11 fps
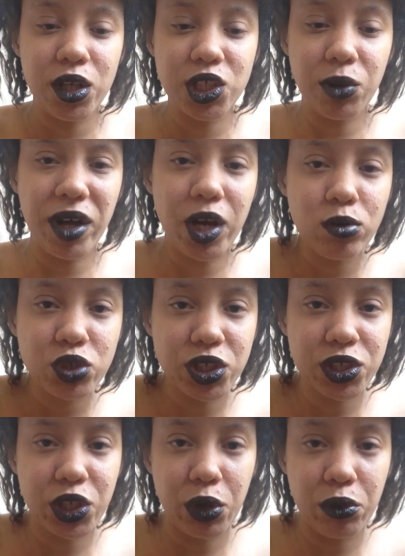So I don't
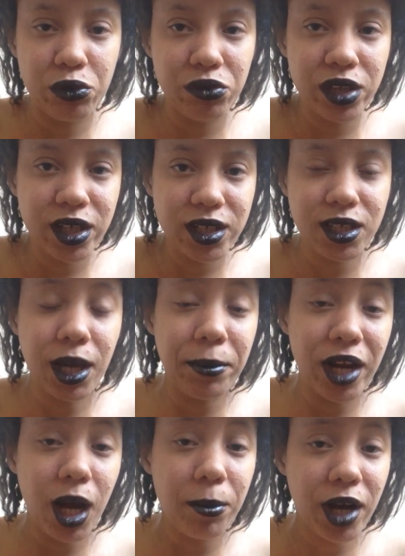just go through this, I'm
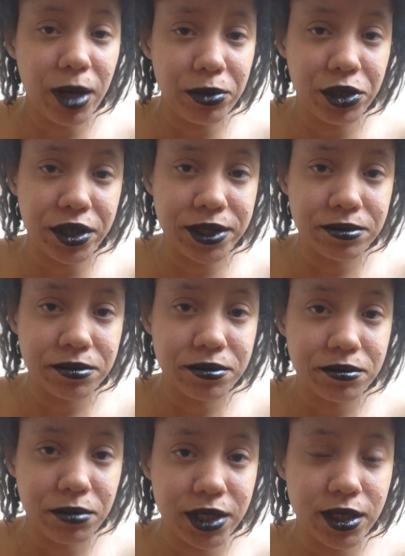a Hyperion
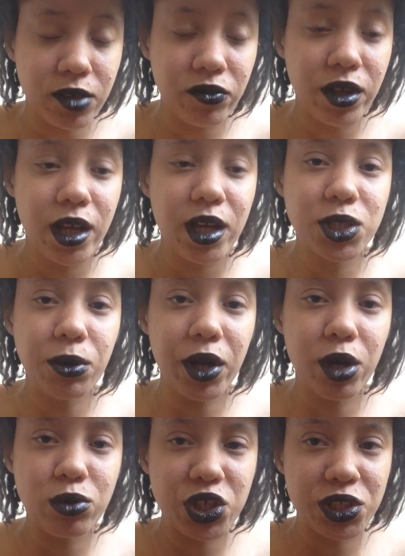myself, so I
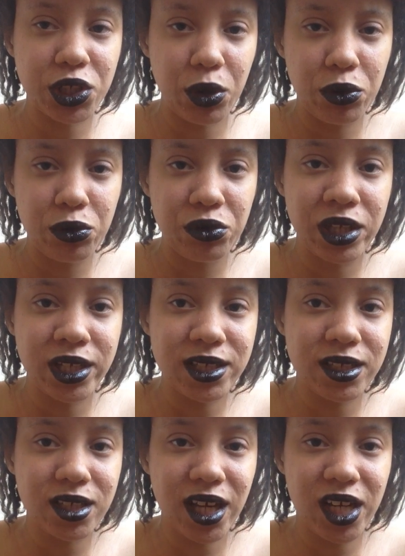don't just go through
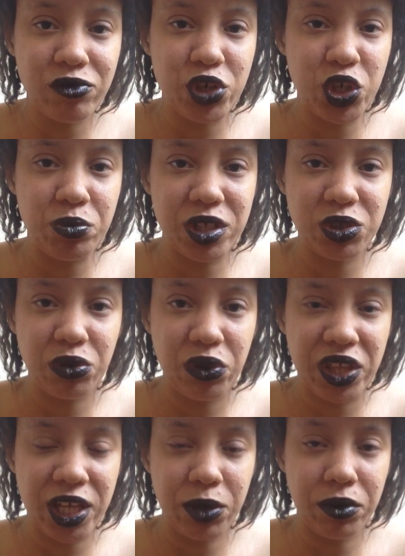this kind of judgmental
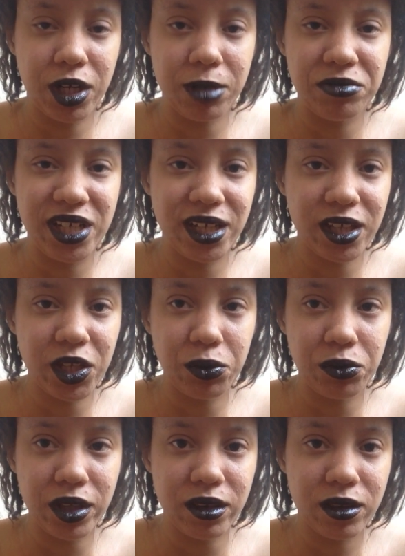thing when I'm
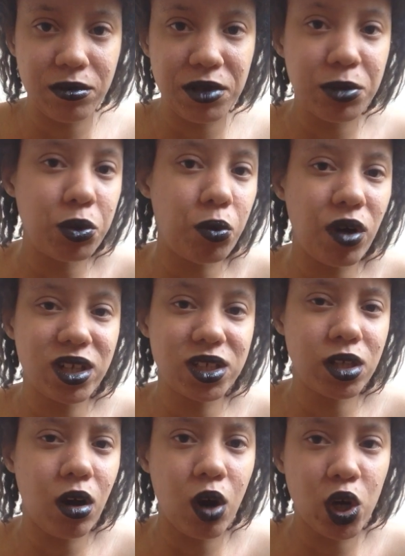dealing with people wanting
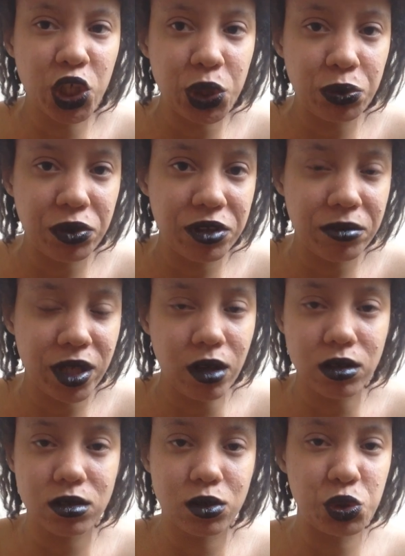to argue with me
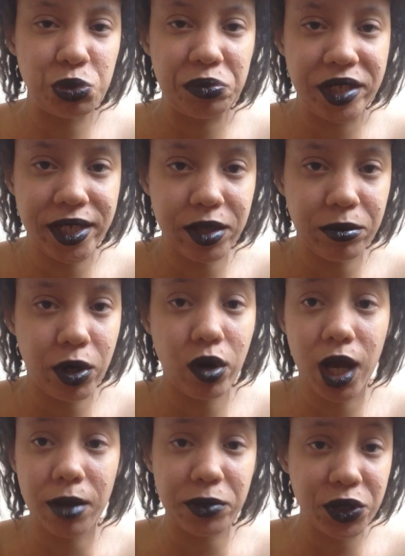on social media about
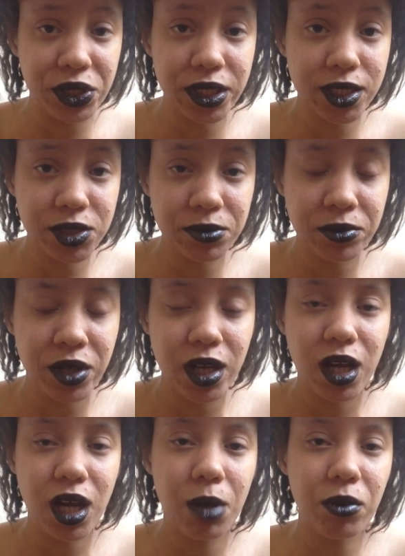Hyperionism.
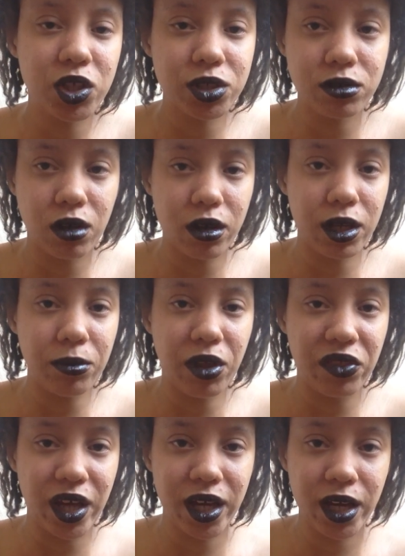I'm not just talking
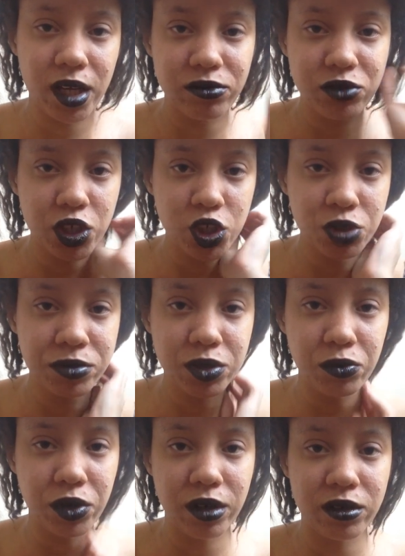about that kind of judgment
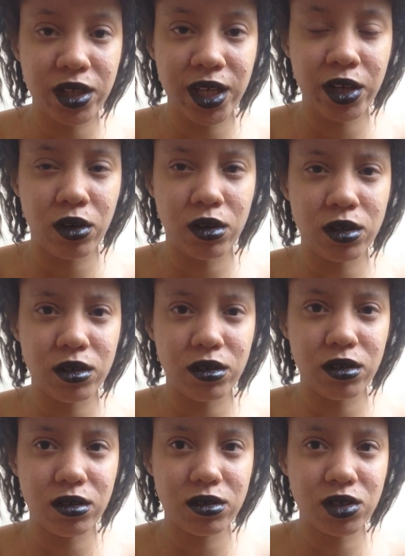where they are
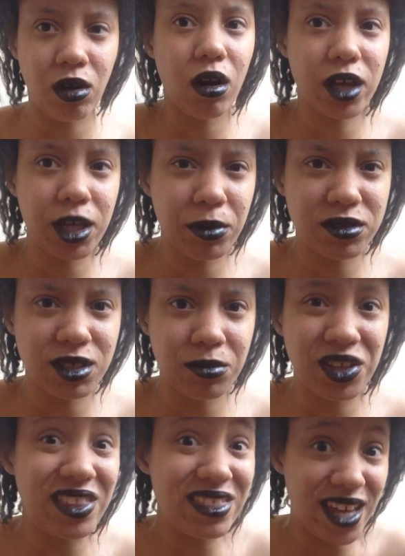talking about
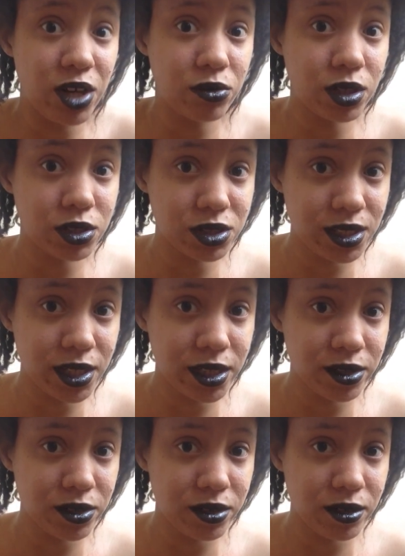something they don't
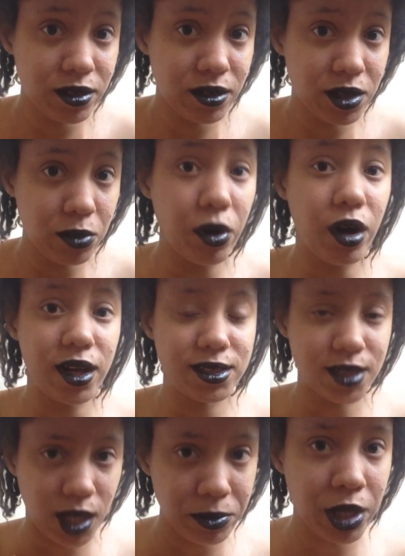understand,
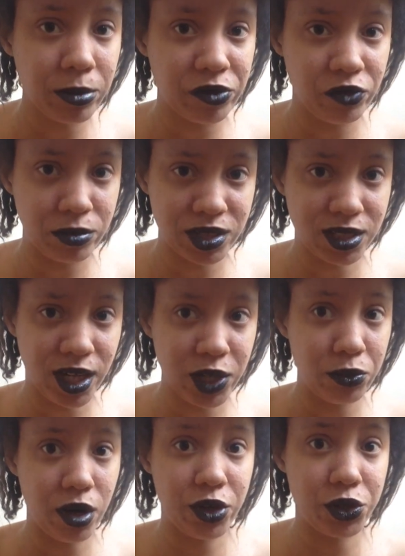whereas I'm coming from a
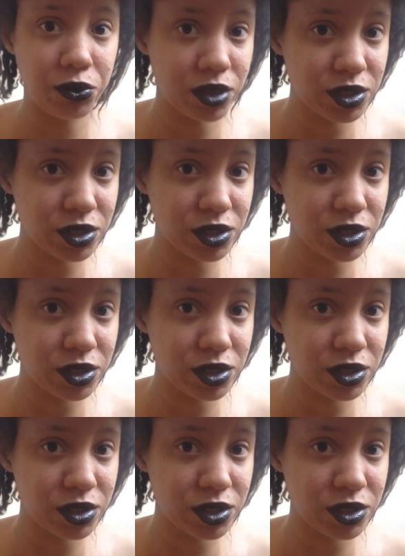side where I do